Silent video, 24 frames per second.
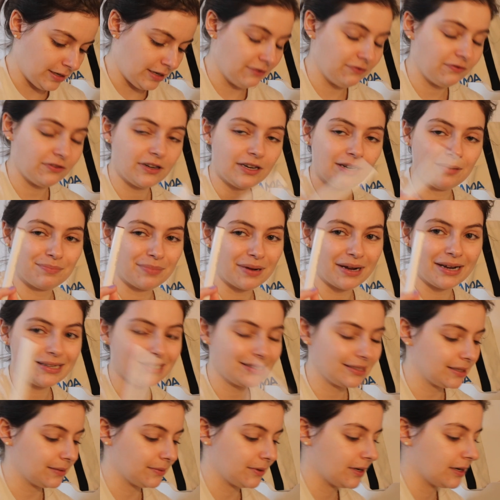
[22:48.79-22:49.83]
Infinite
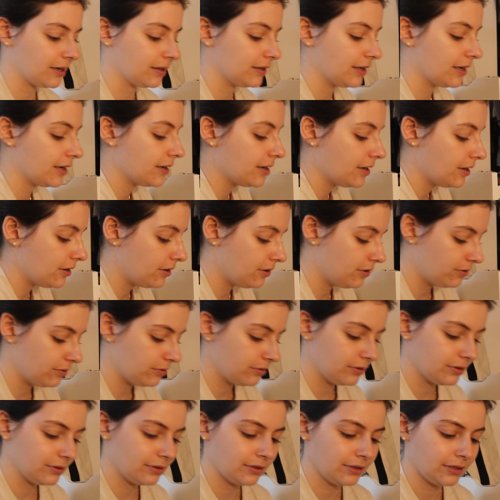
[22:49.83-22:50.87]
Best, I'm gonna let
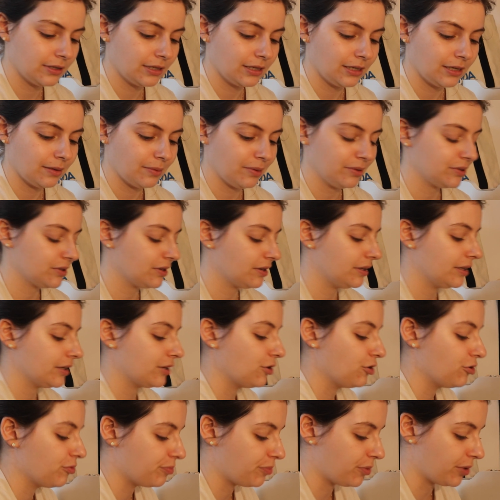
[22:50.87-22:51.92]
go. I'm also gonna let
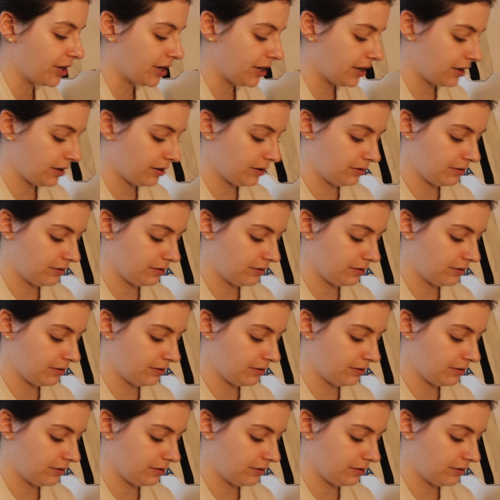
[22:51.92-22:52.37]
go of Brink.